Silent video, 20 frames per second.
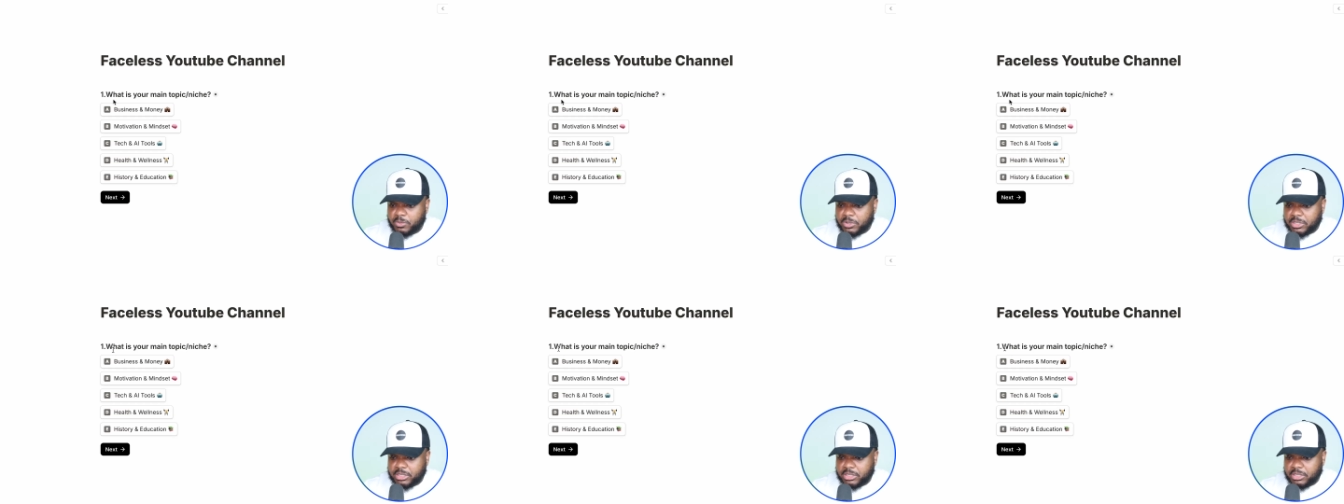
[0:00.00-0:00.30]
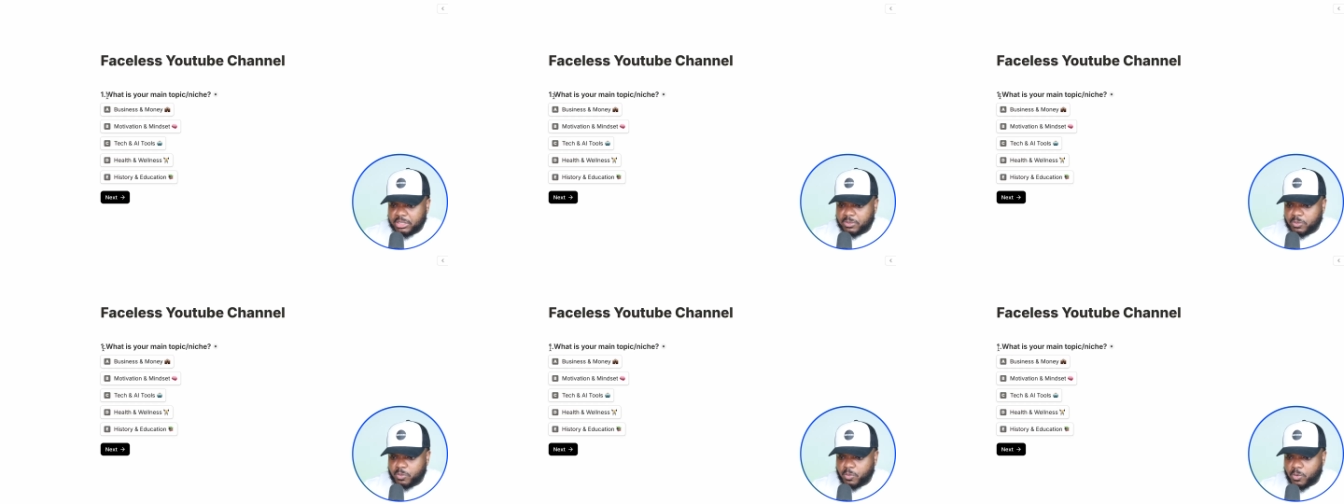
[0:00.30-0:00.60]
which
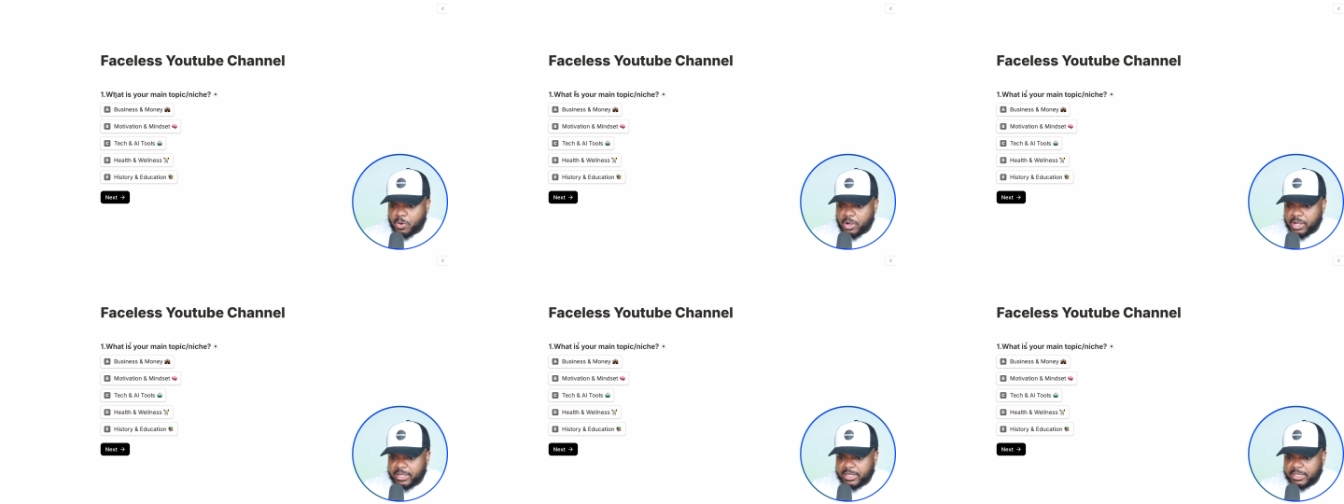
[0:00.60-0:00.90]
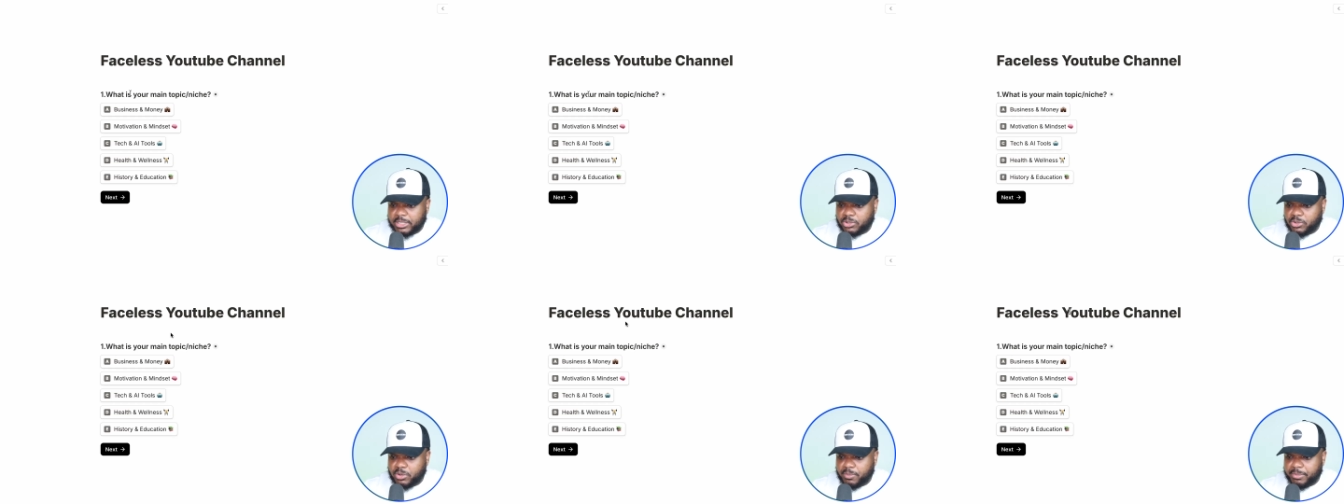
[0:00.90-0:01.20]
is what
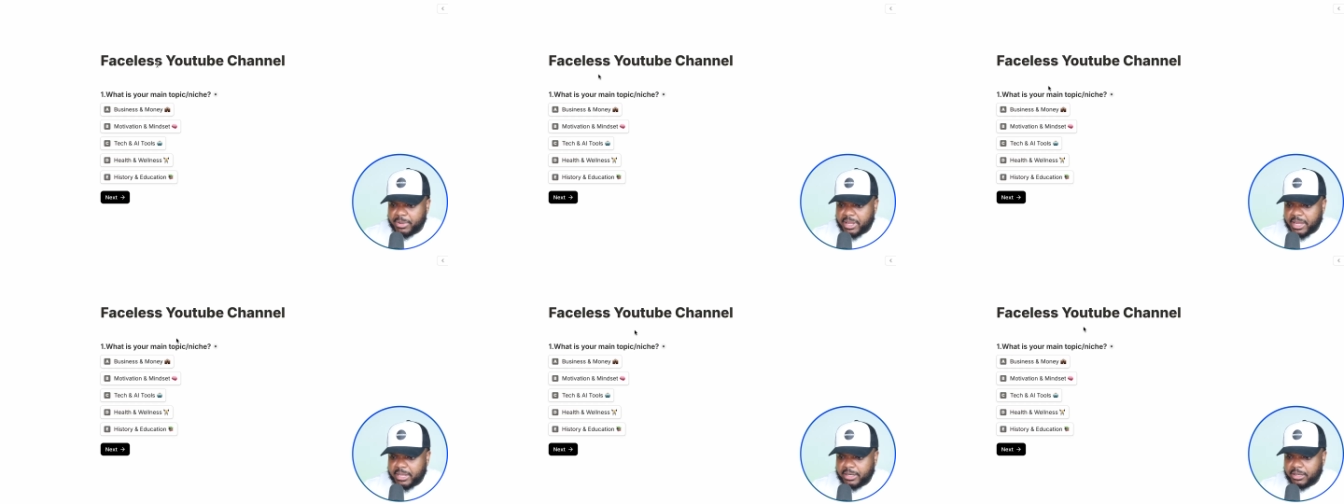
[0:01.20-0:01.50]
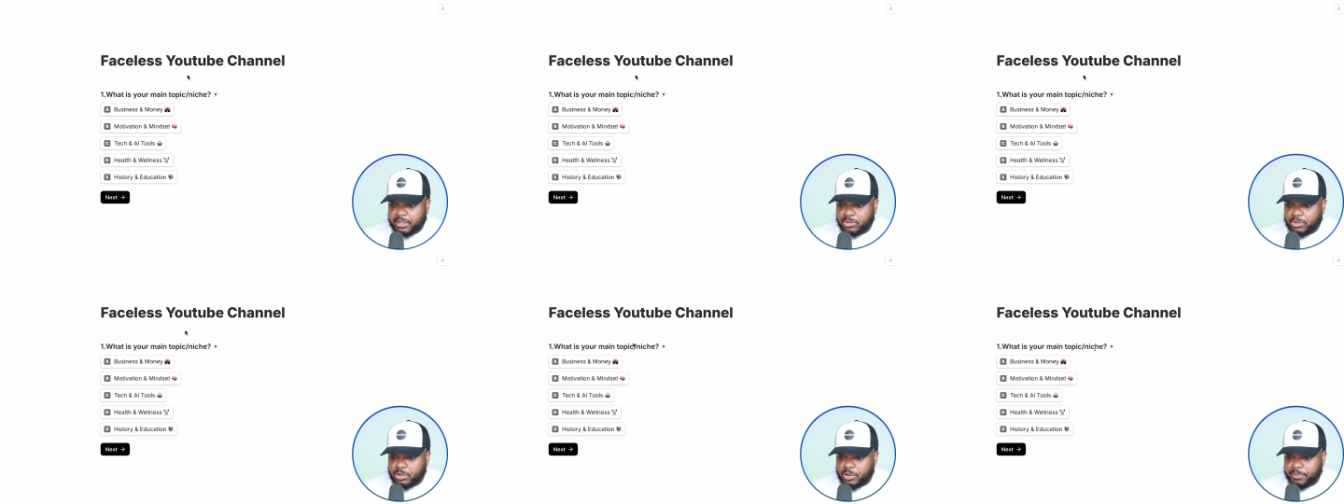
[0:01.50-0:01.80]
is your
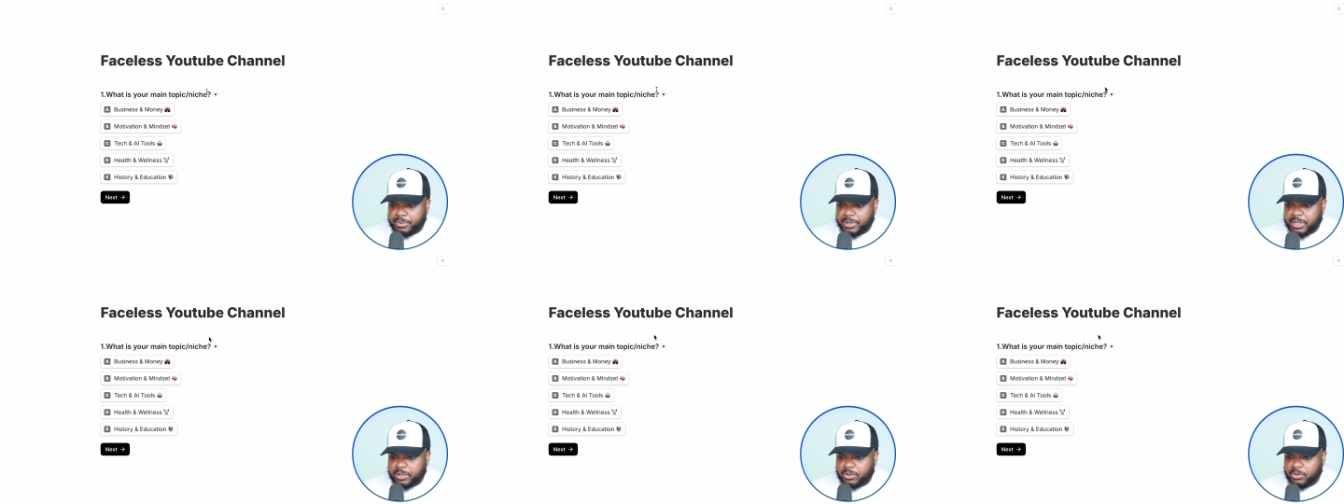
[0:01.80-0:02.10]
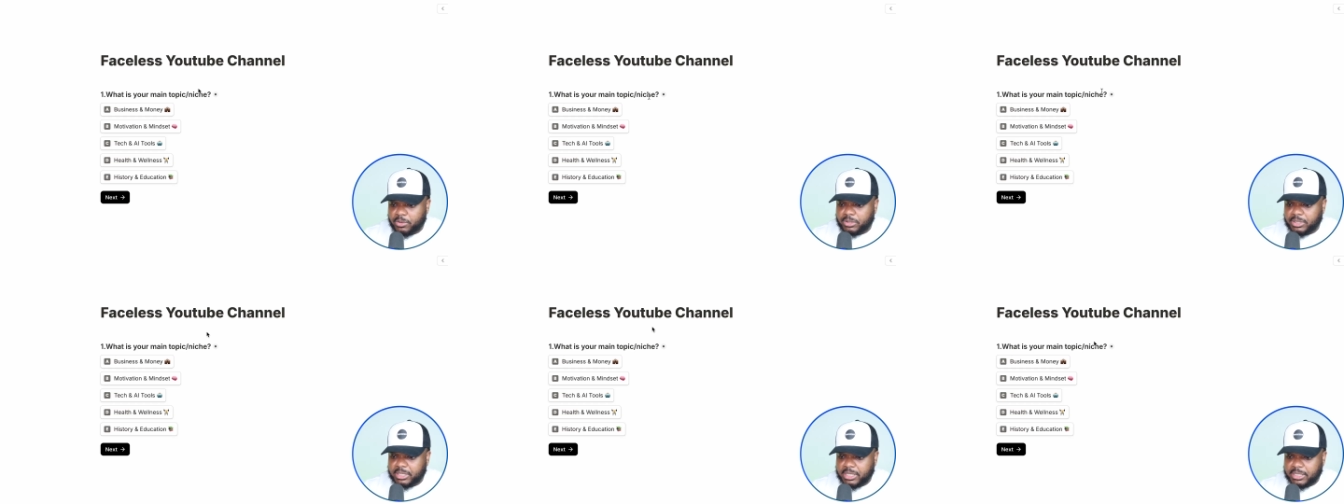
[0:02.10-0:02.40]
main topic
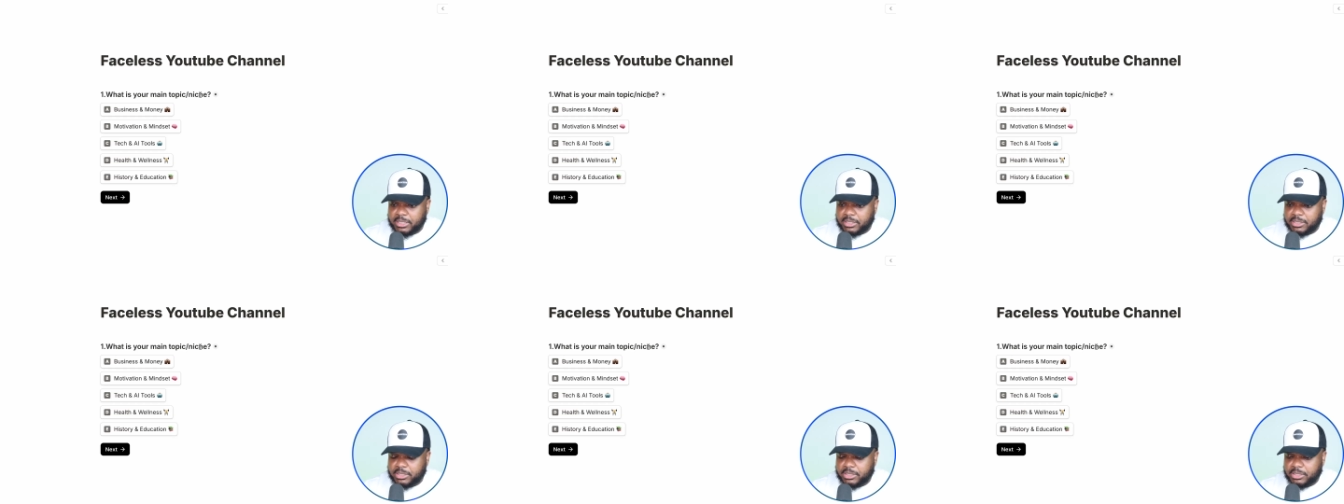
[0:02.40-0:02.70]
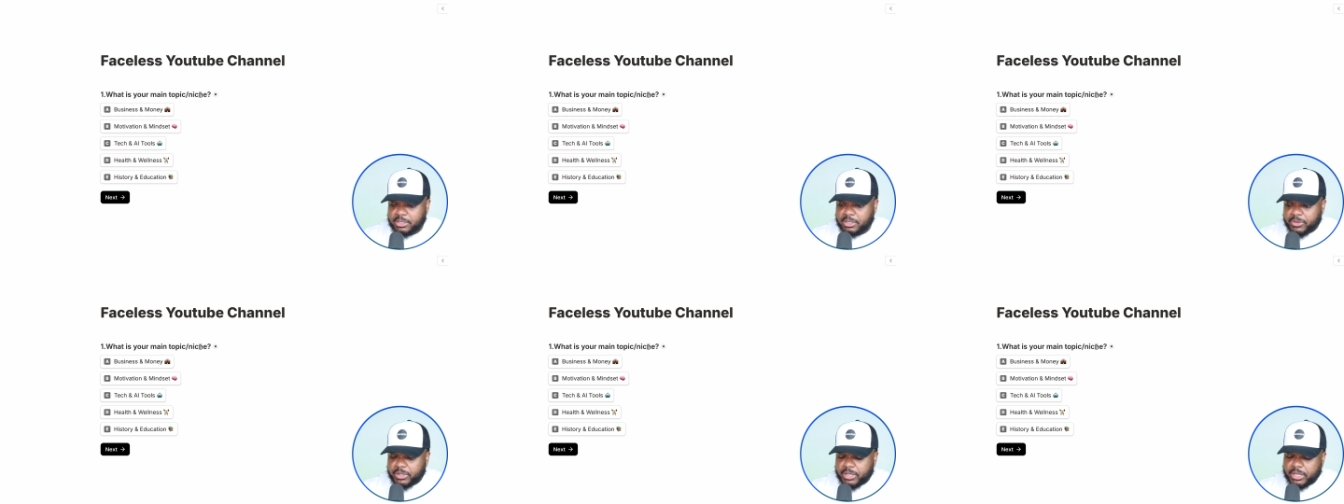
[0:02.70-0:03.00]
or niche?